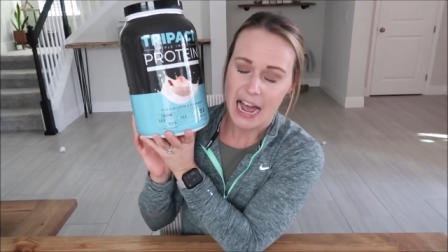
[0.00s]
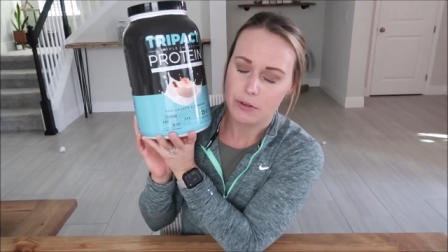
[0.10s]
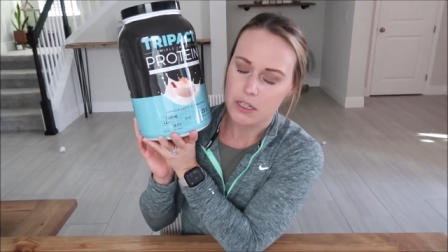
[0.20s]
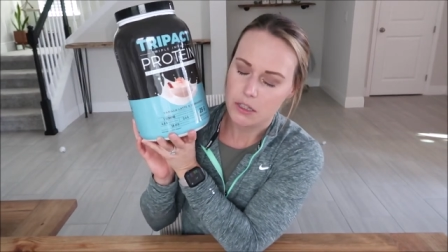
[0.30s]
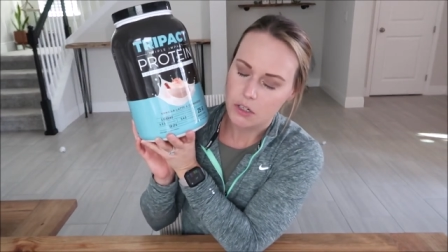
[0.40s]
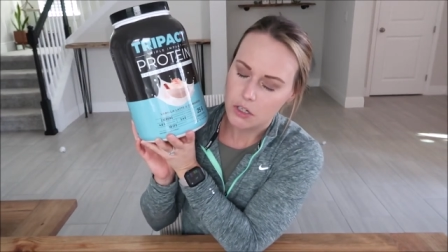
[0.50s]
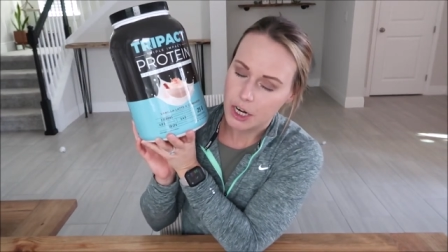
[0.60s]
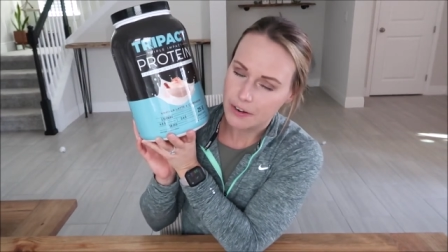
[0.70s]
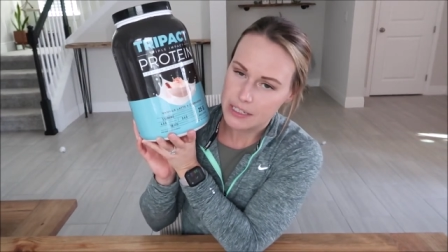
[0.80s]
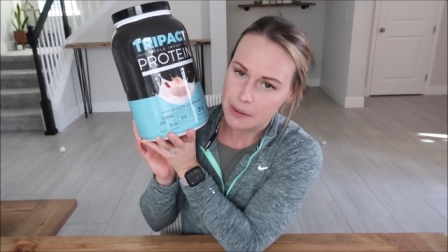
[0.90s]
I was a little
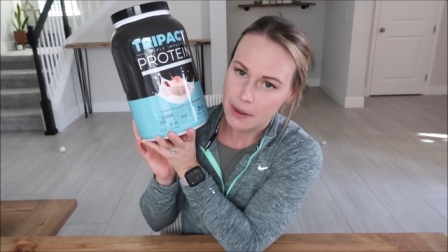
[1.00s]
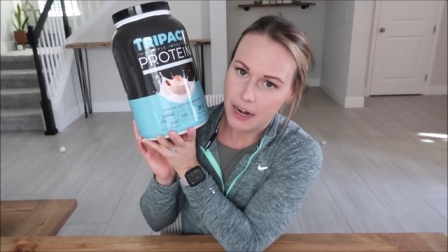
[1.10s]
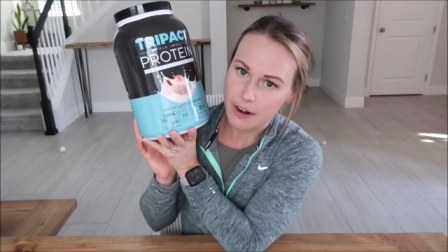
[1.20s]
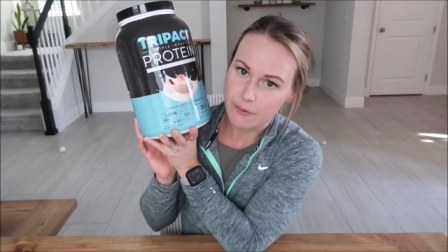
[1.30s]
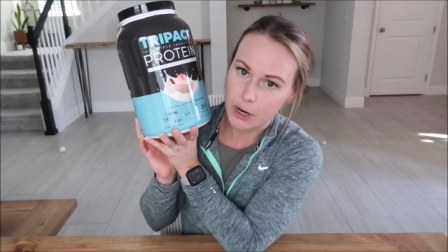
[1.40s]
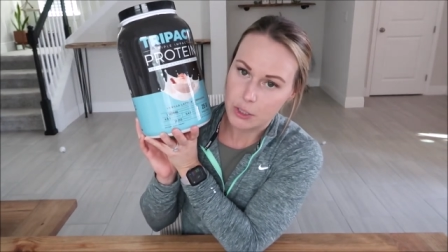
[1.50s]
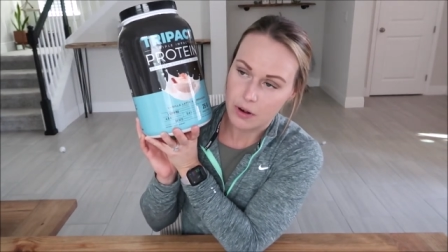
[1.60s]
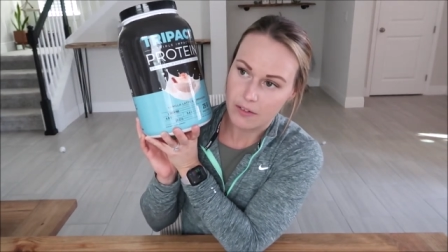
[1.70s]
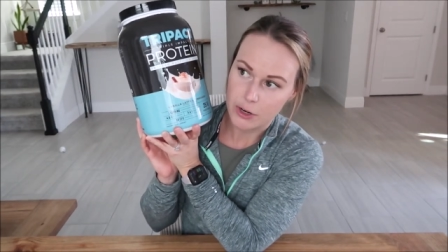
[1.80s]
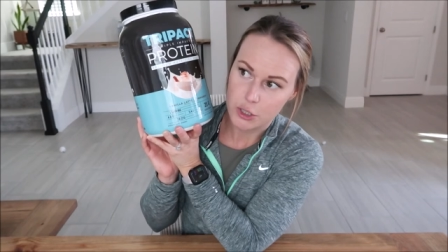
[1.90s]
nervous about it at first when
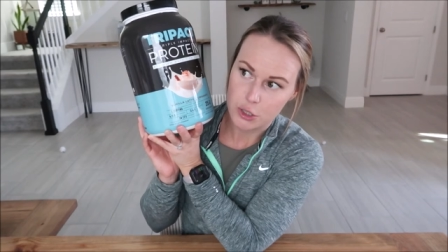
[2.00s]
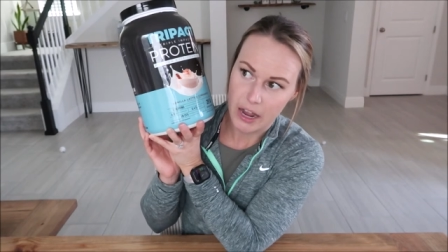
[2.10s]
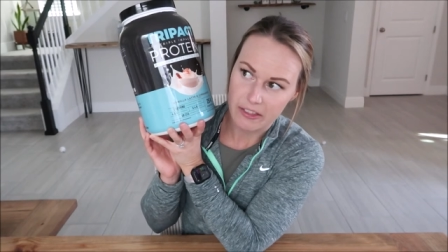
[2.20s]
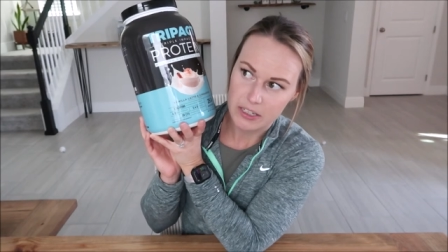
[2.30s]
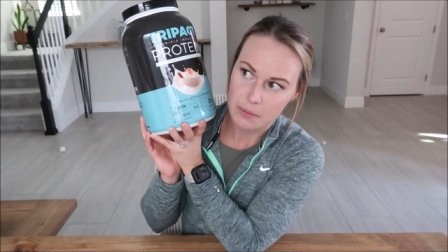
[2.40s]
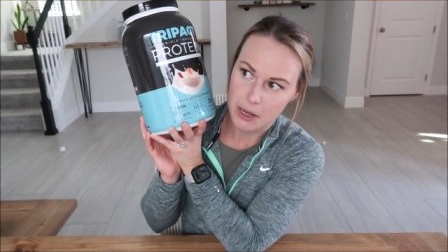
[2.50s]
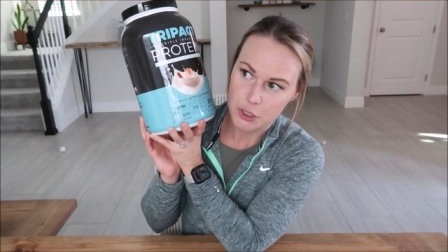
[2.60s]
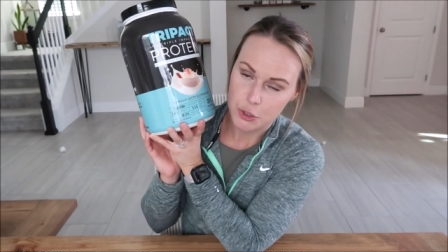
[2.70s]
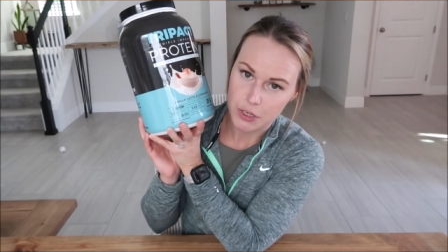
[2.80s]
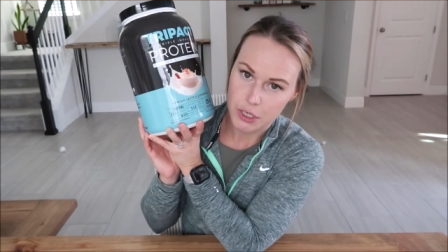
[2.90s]
I first tried this about
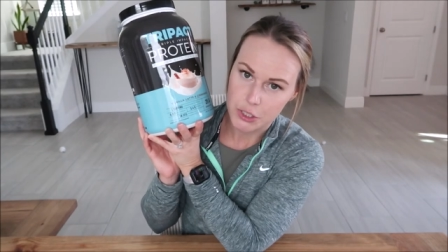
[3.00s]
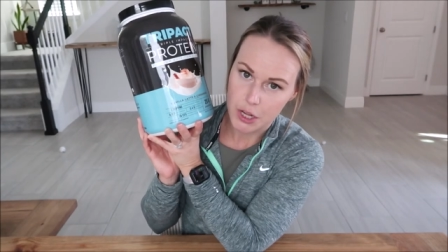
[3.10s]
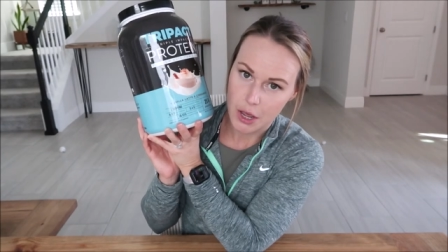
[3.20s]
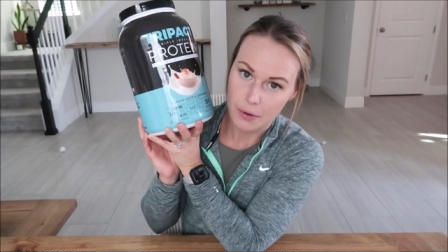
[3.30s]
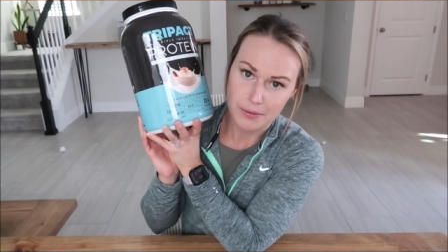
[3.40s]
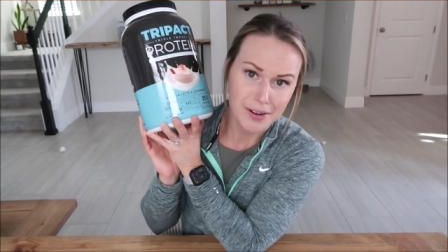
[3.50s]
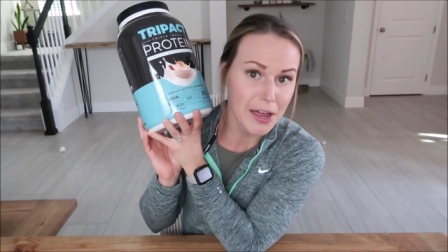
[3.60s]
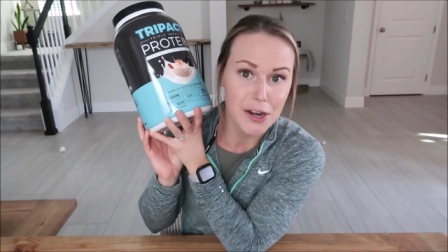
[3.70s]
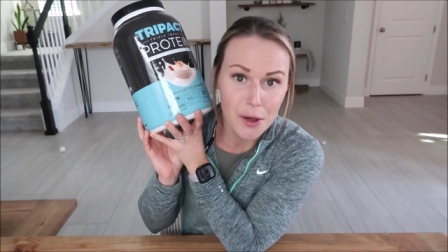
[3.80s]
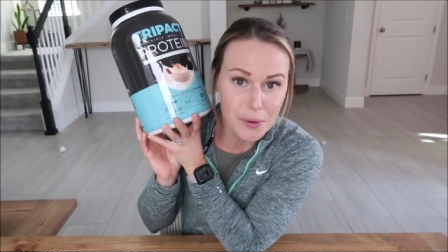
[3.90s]
two years ago,
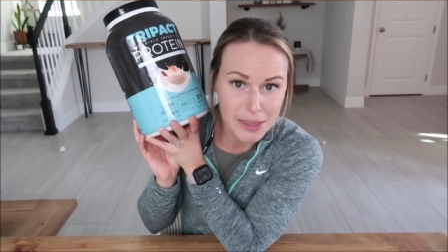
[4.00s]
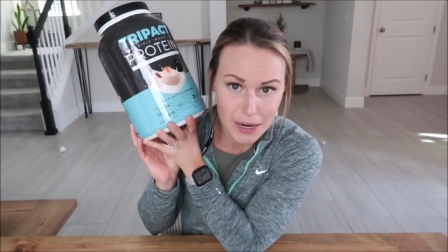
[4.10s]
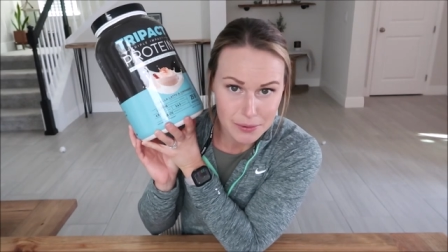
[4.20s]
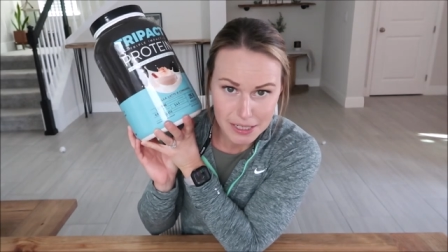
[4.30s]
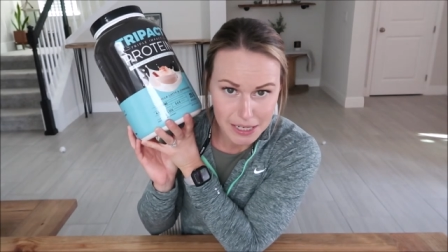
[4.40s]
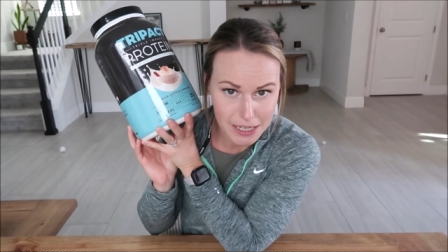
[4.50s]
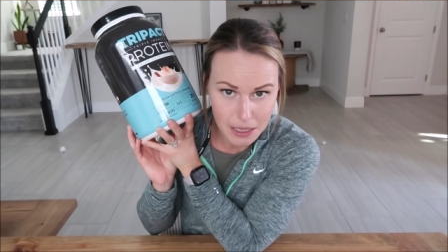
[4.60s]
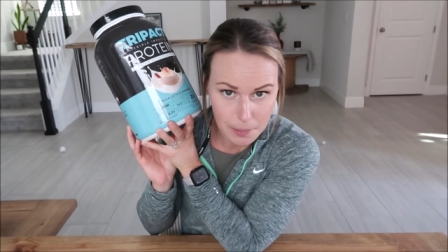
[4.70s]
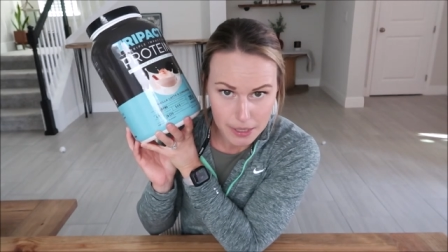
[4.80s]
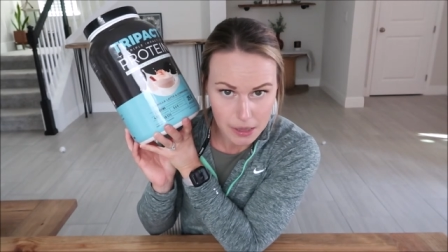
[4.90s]
not knowing that I was gonna end
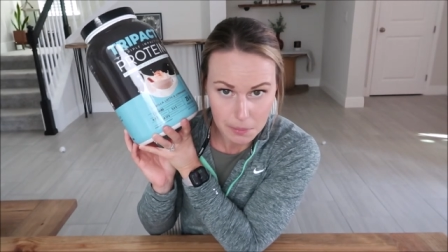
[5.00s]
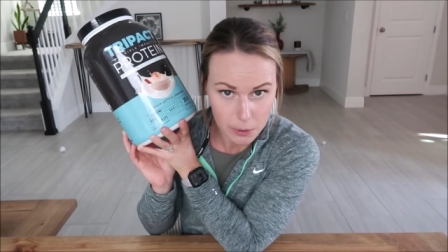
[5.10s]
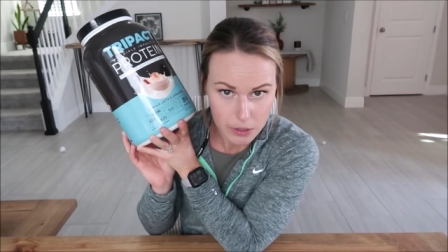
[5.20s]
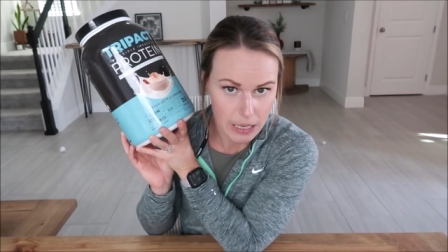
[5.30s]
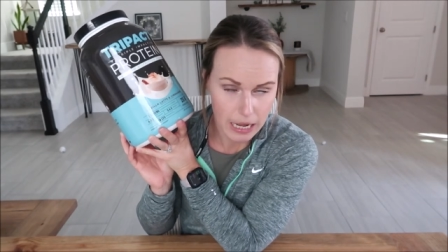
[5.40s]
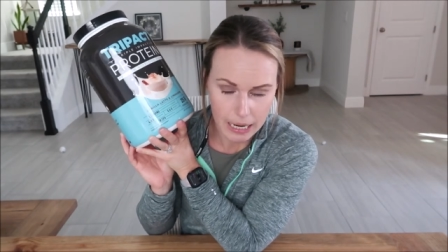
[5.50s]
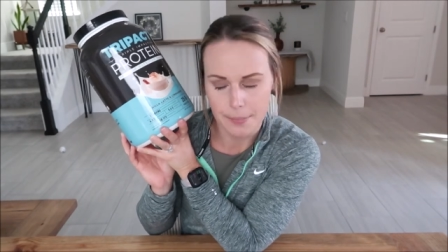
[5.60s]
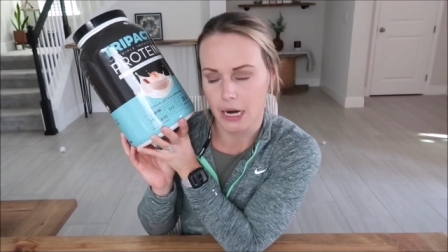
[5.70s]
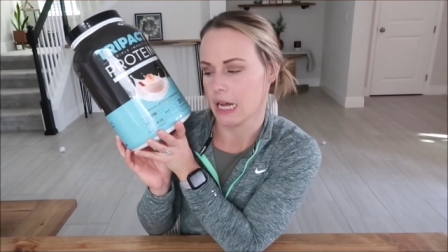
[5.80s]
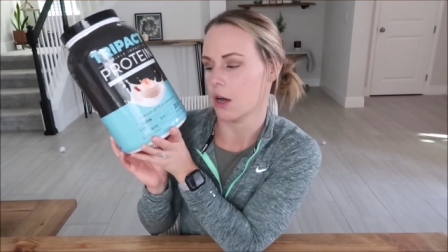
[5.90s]
up in the boat that I am
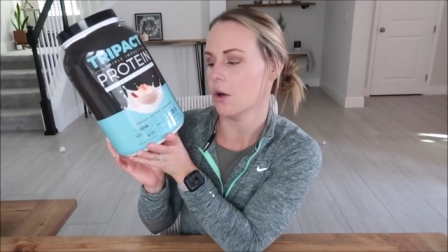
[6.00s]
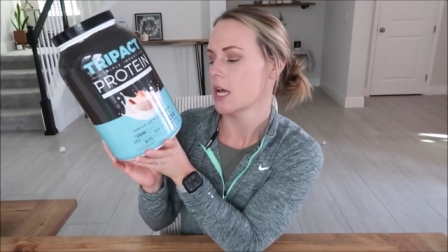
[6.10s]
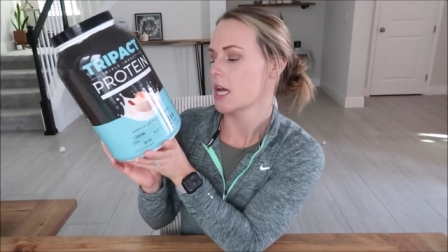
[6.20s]
right now.